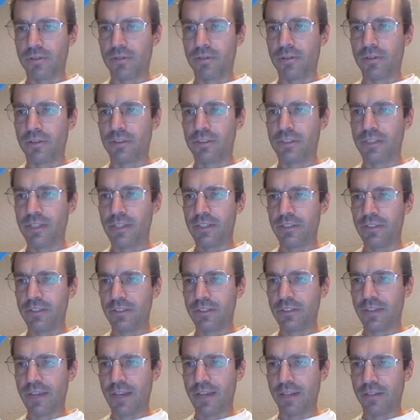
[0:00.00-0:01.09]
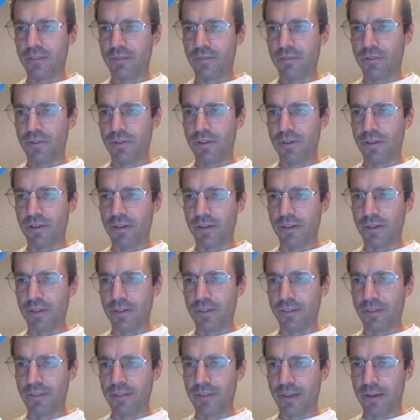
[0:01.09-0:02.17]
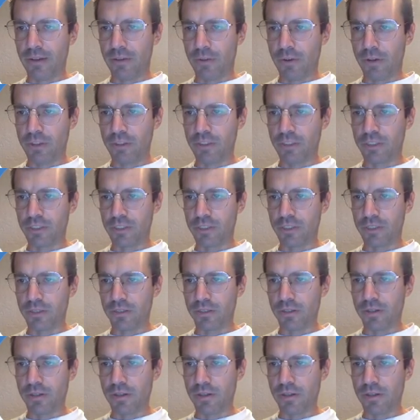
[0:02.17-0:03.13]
Los Angeles, California, and Seattle, Washington.